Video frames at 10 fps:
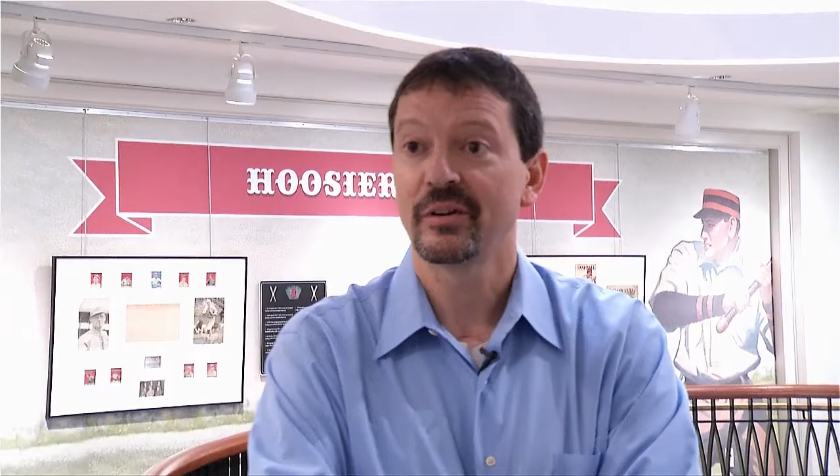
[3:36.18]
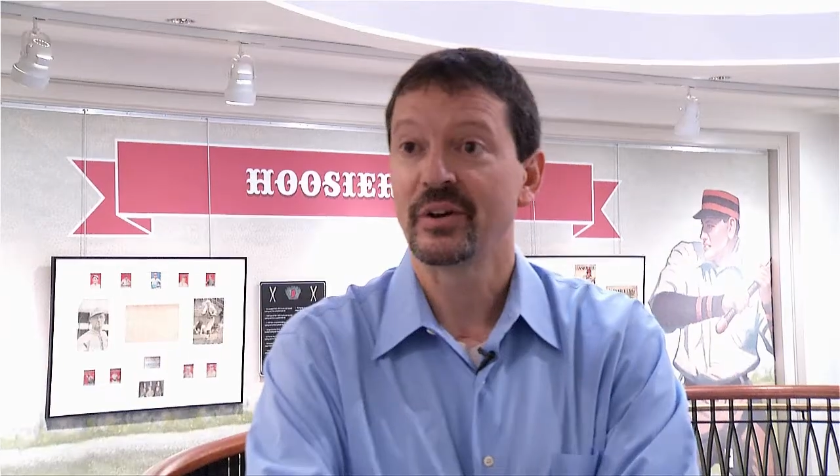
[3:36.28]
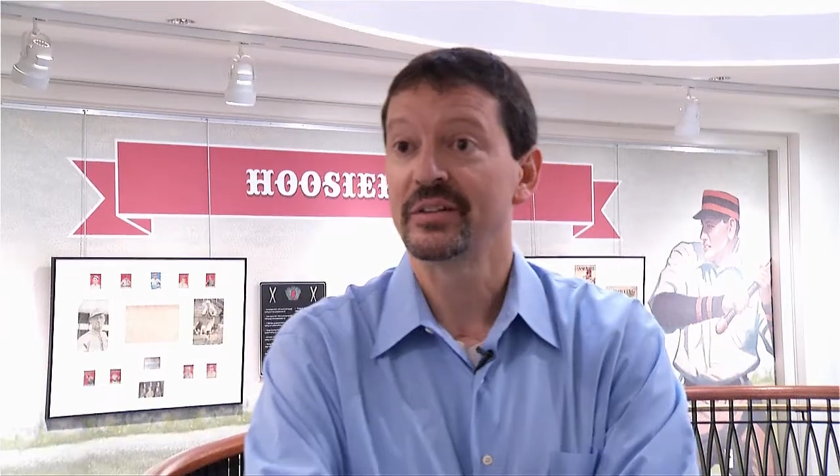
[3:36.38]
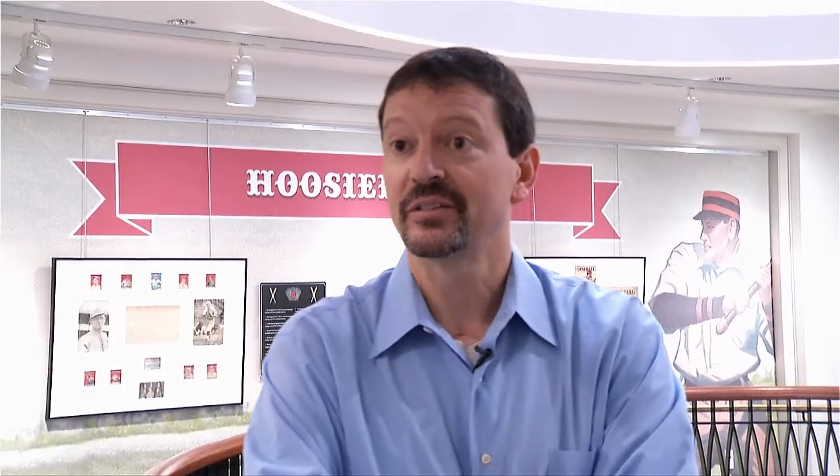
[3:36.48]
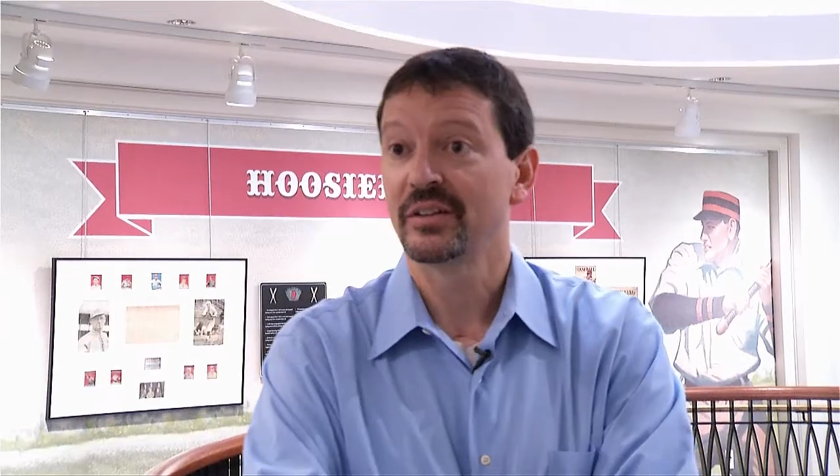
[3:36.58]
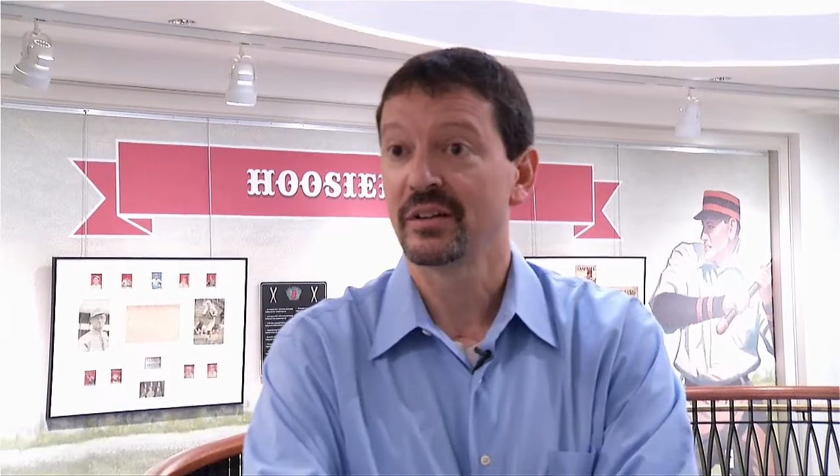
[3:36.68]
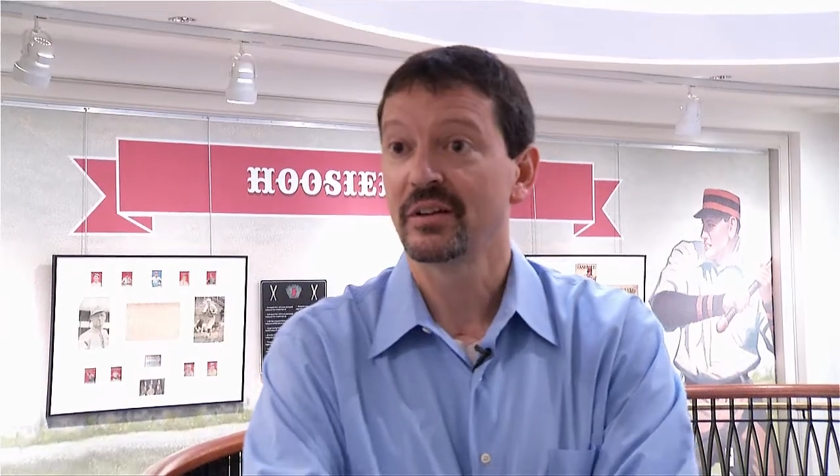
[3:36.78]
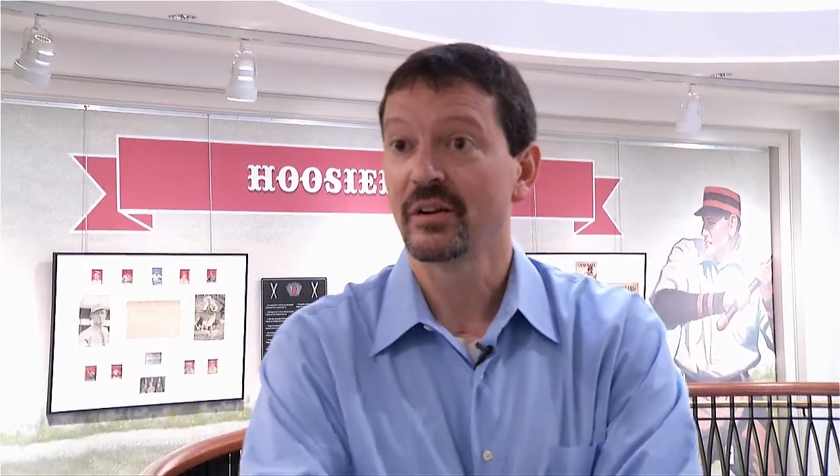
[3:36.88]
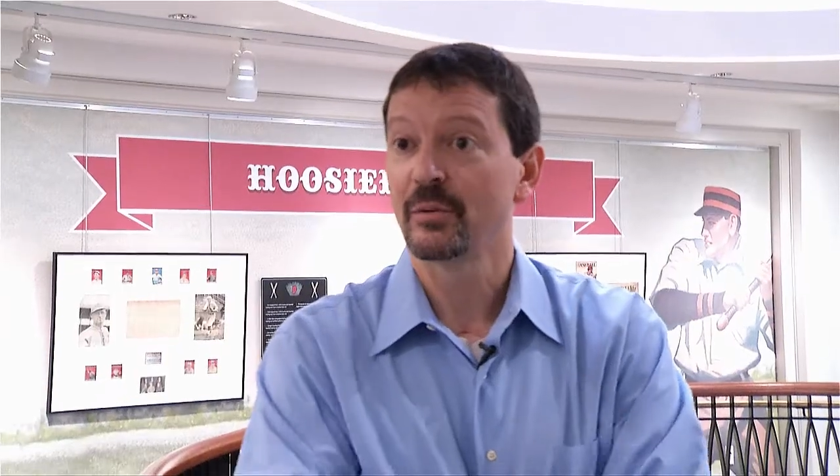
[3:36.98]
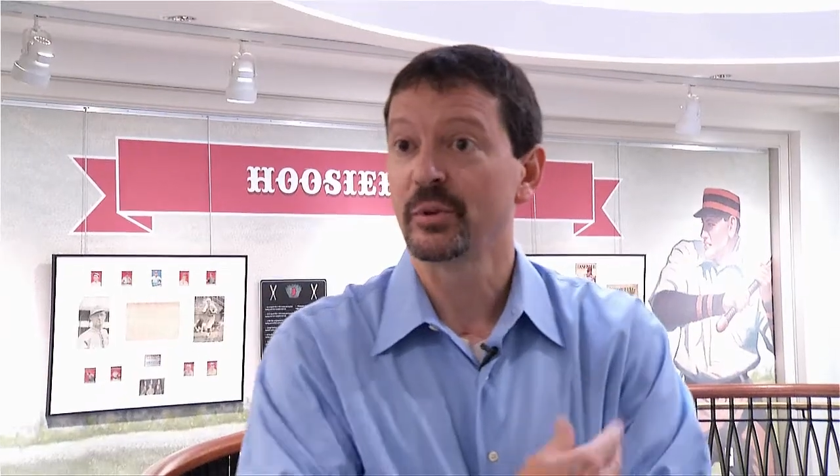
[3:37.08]
around the
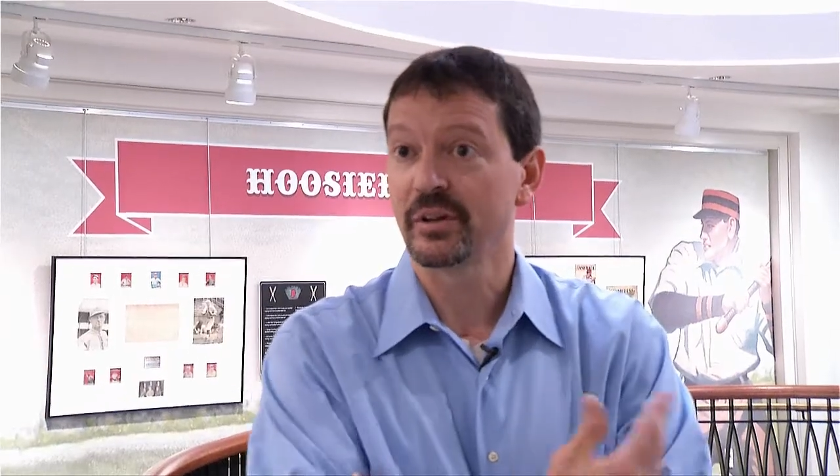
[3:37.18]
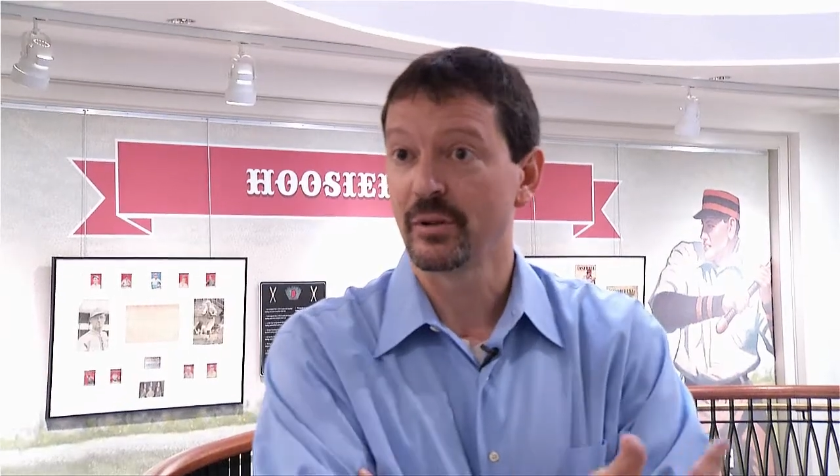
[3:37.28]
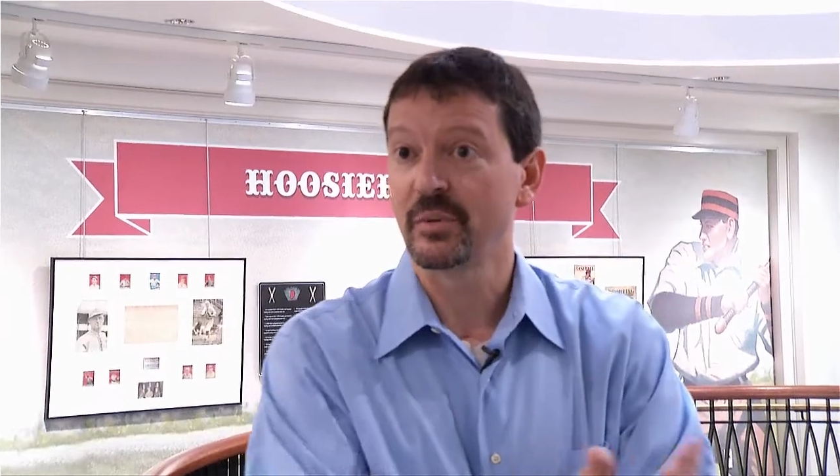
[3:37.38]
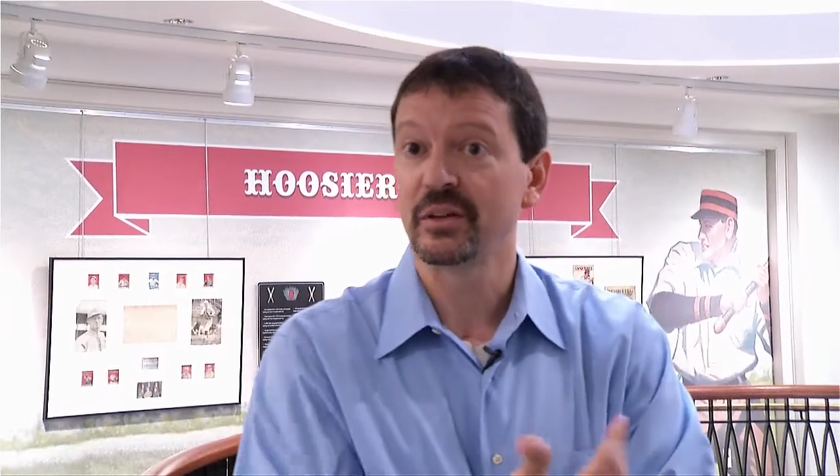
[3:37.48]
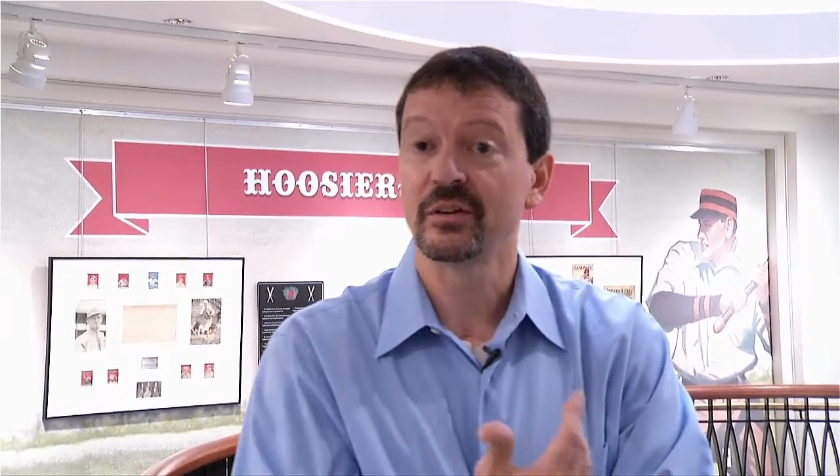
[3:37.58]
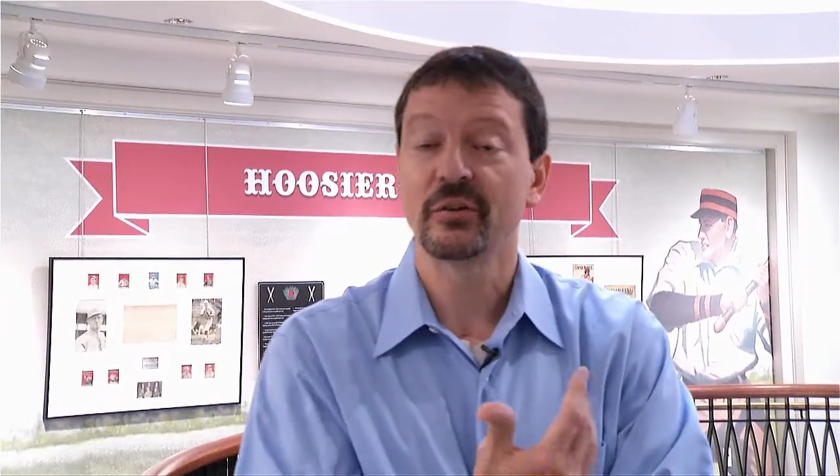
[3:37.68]
city are able to come in,